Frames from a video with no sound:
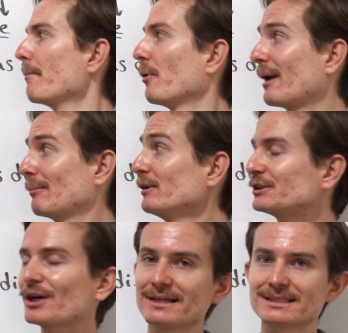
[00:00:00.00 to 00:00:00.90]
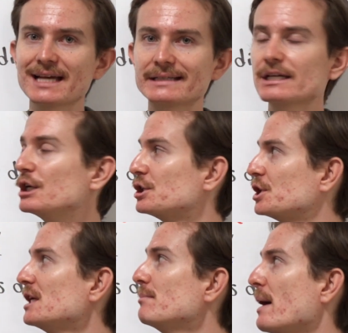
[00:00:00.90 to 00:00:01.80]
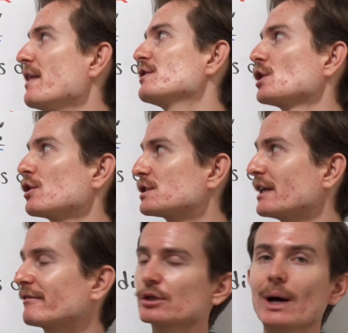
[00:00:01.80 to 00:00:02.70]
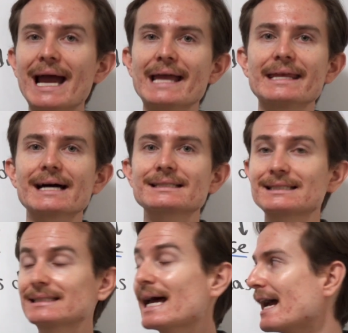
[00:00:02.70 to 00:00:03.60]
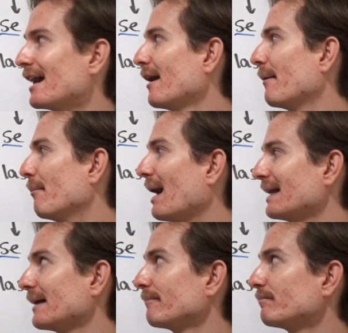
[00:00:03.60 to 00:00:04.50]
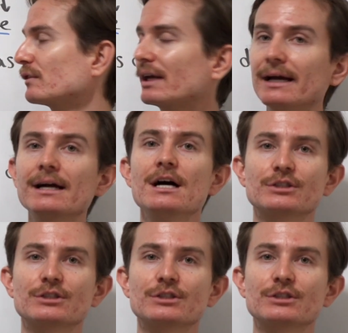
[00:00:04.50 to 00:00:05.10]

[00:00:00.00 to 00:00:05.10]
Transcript: But what I'm really trying to say is she bathes herself. So ella se baña, okay?